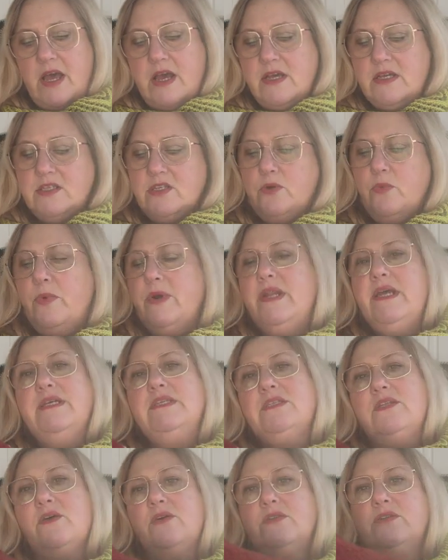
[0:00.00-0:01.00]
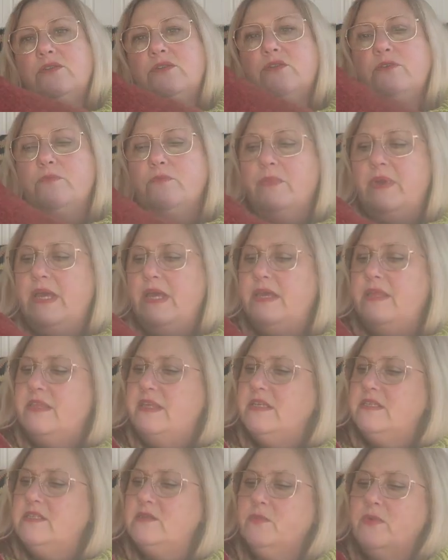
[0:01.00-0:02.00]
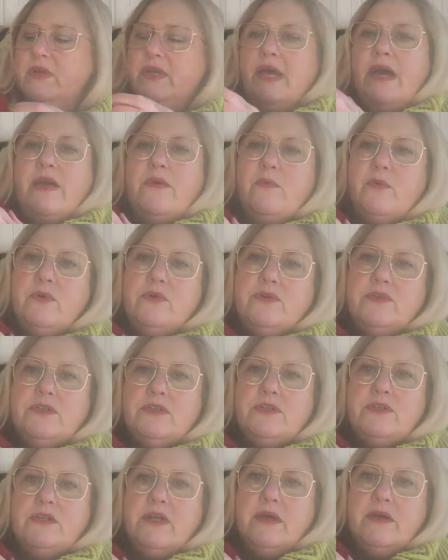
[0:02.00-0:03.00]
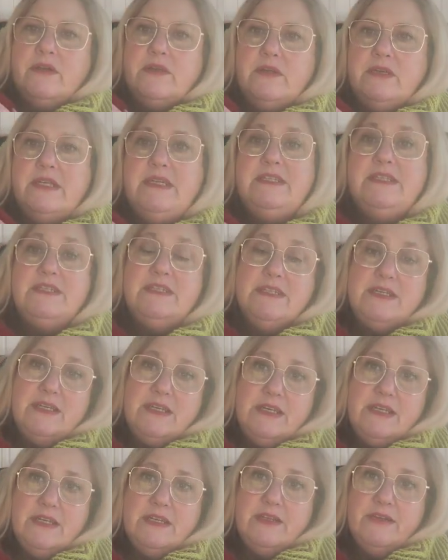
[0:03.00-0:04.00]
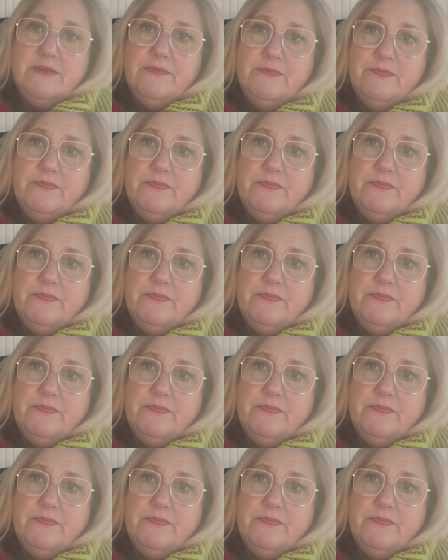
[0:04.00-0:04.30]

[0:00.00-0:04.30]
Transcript: So when I started to make this one, I knitted it in